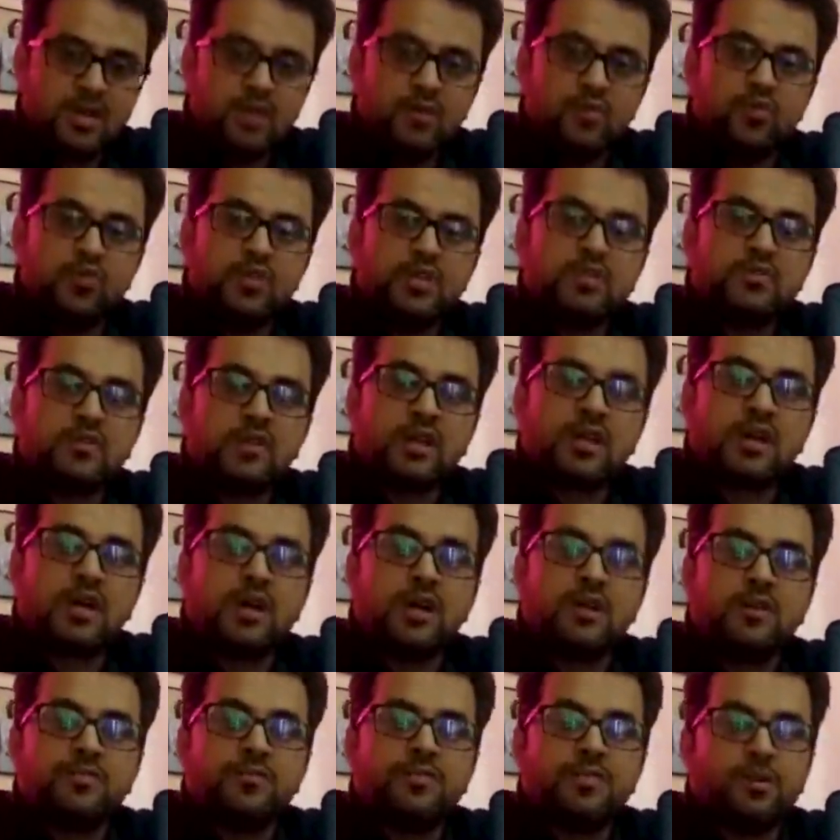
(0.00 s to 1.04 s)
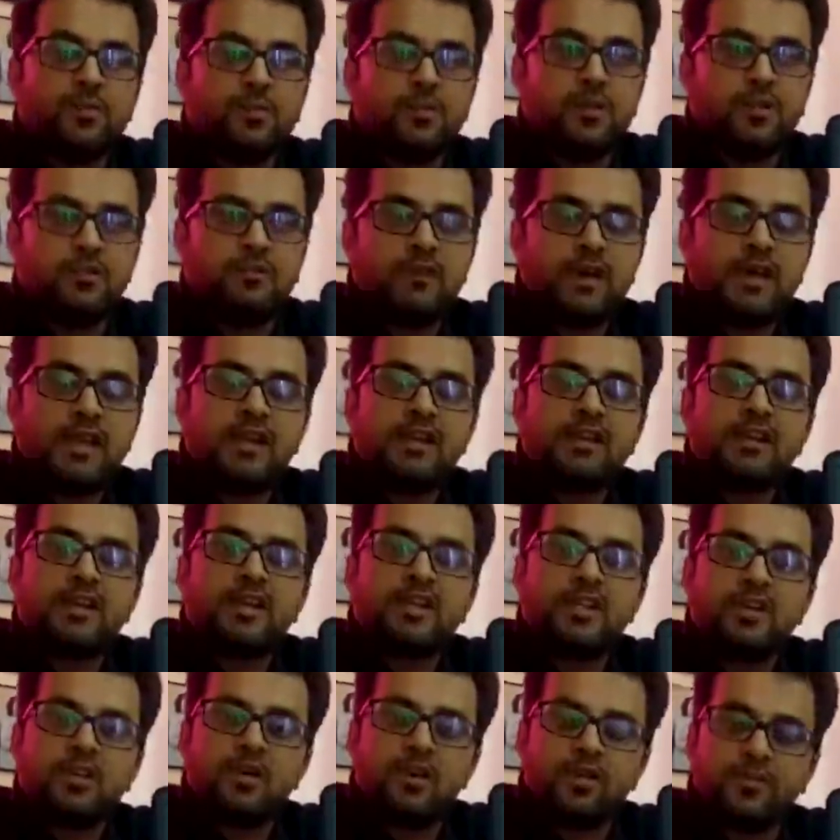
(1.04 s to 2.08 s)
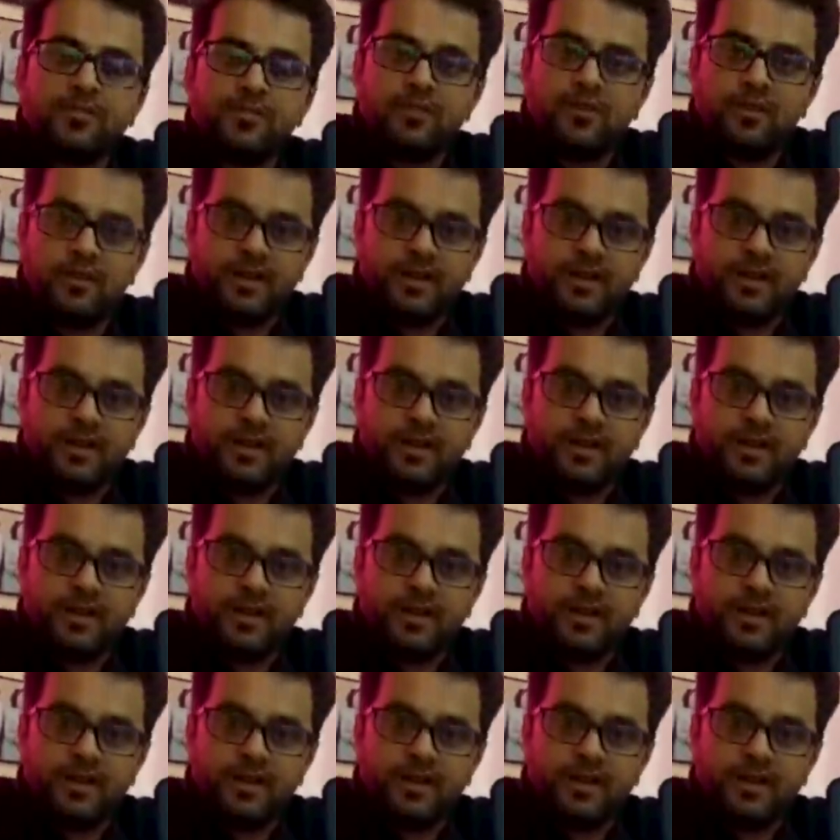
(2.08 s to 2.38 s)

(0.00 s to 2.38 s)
which will come from the validity of your